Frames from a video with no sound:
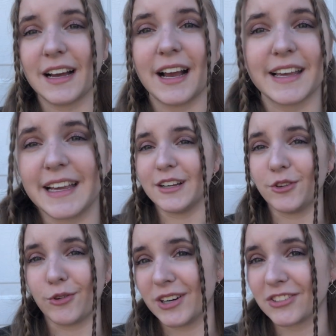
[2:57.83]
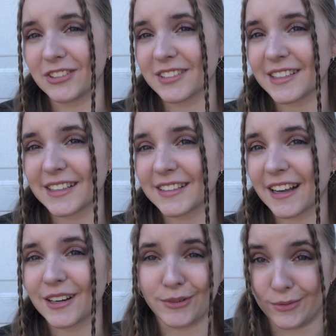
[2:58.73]
I can't do questions like this.
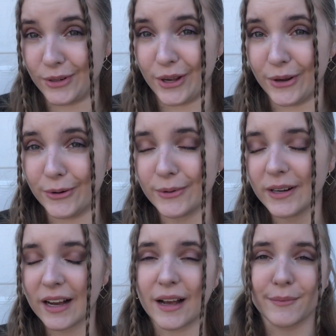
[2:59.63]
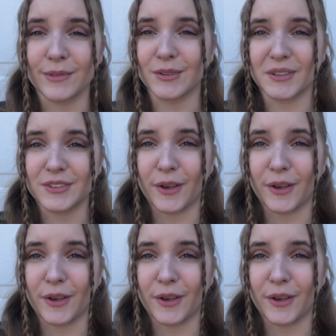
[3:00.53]
I don't know. I'm literally so